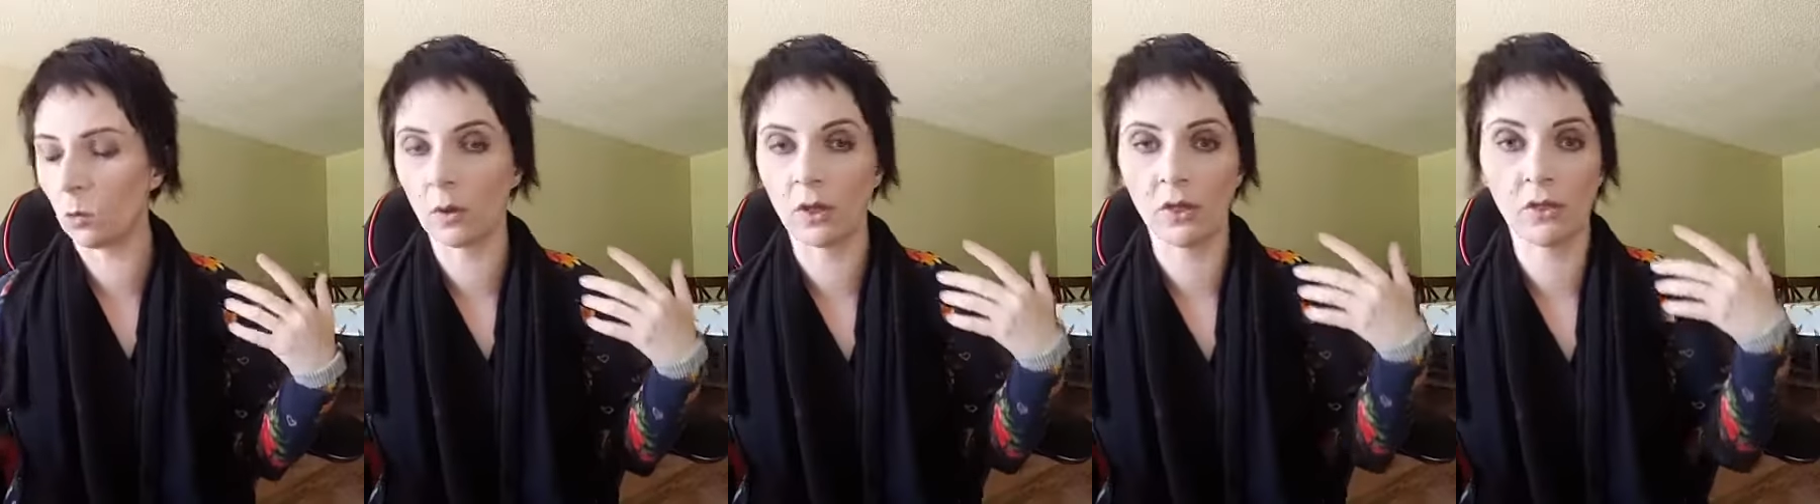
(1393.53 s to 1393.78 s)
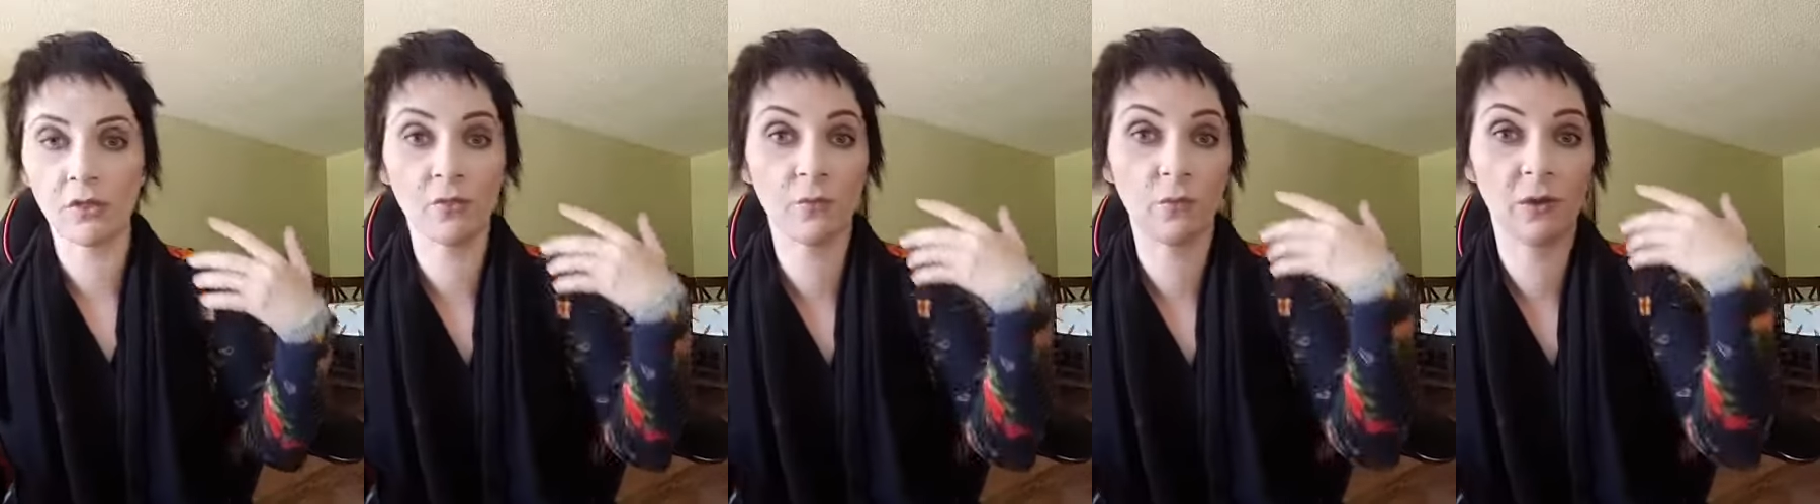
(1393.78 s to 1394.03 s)

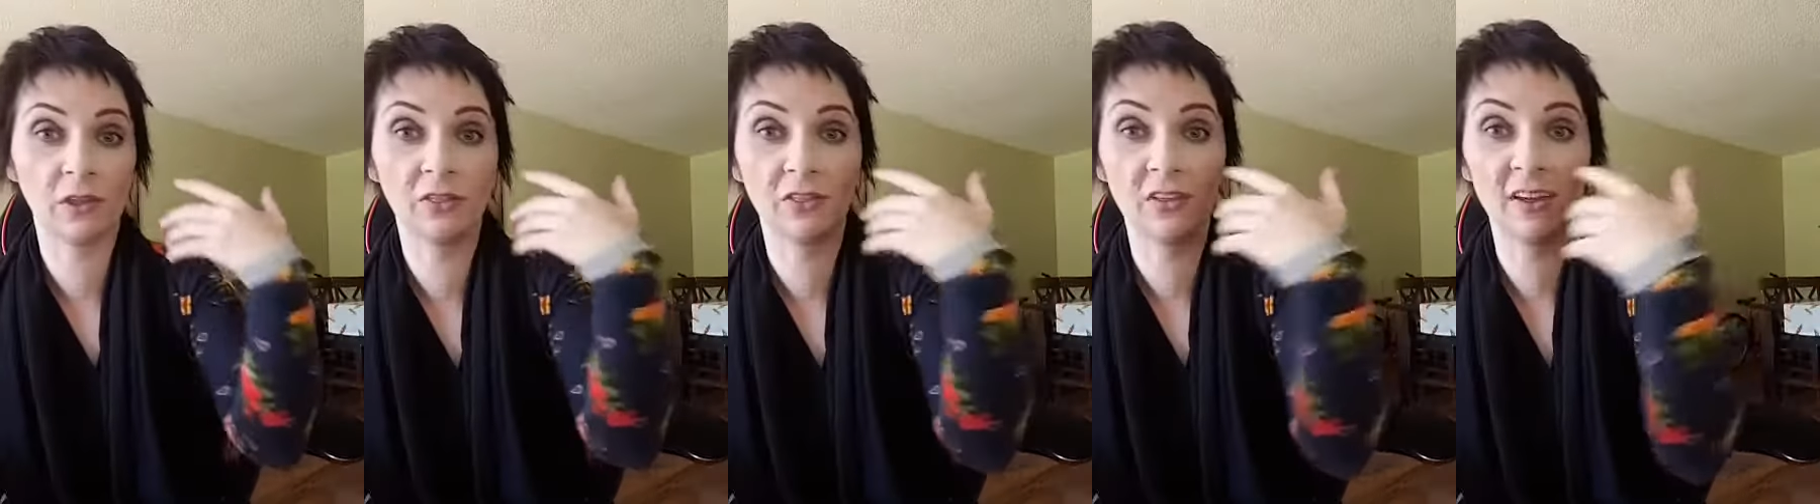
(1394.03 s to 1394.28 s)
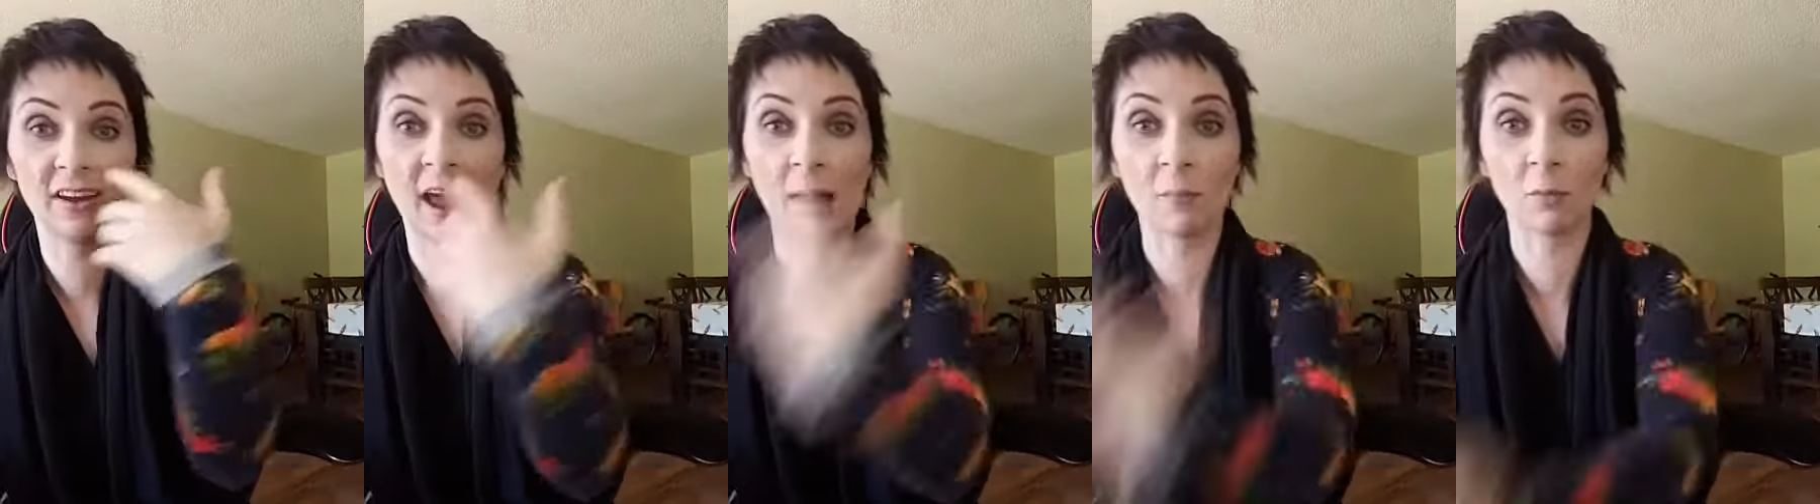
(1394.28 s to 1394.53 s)
with
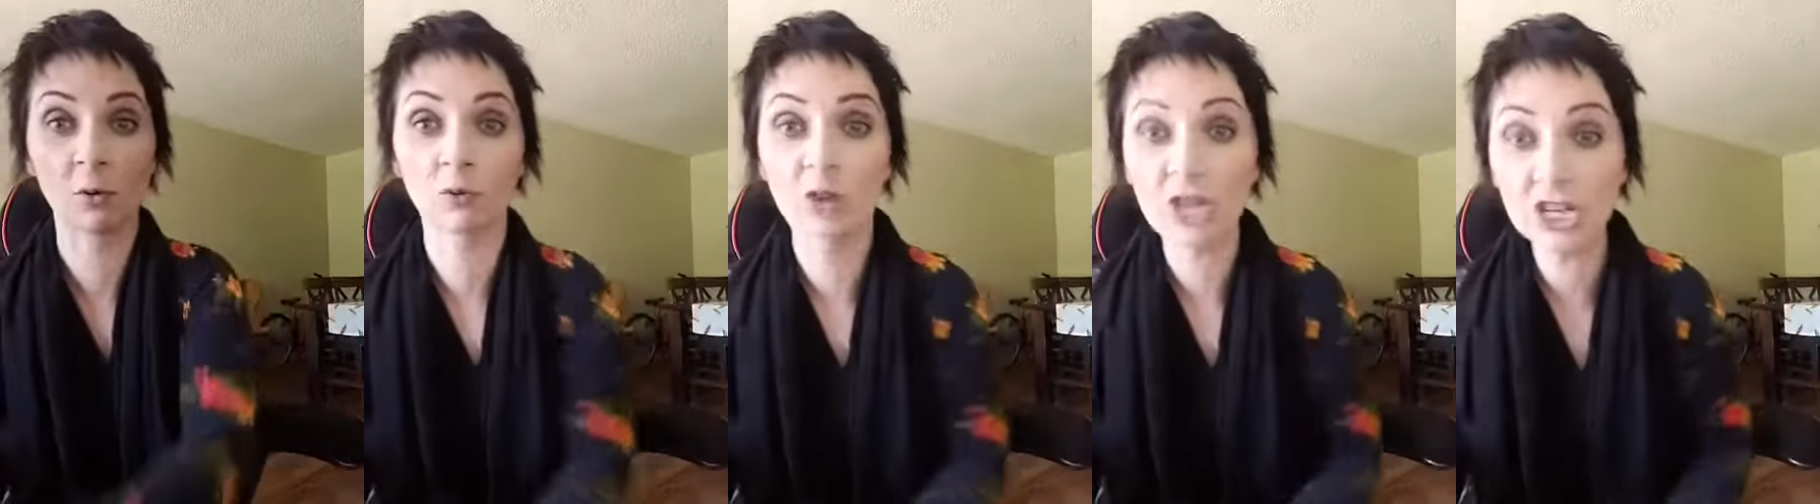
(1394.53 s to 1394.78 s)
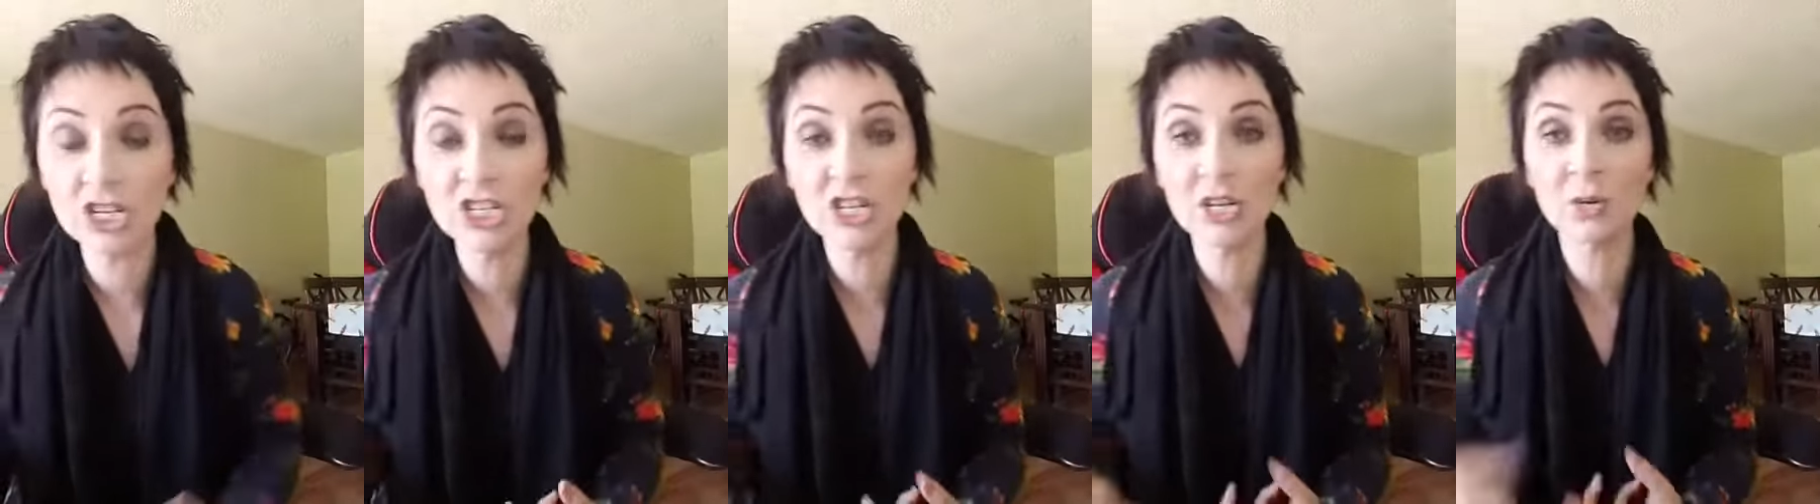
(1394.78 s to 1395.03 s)
an
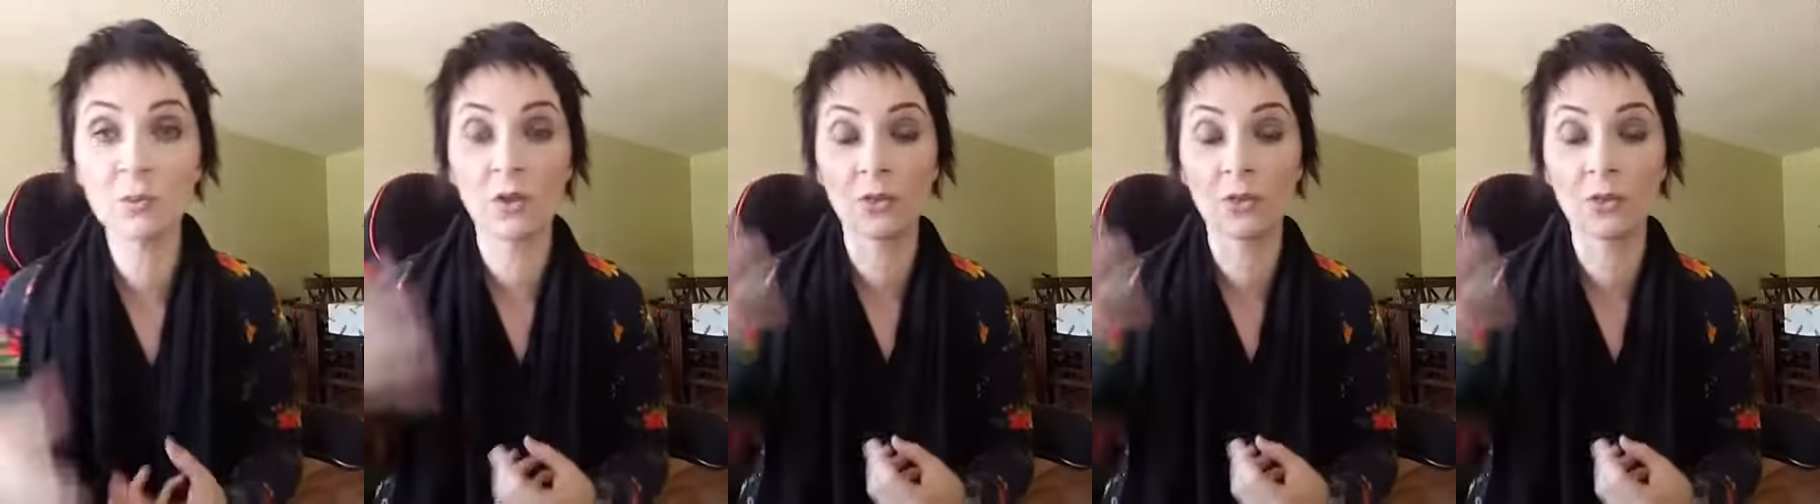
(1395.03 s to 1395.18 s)
apparition,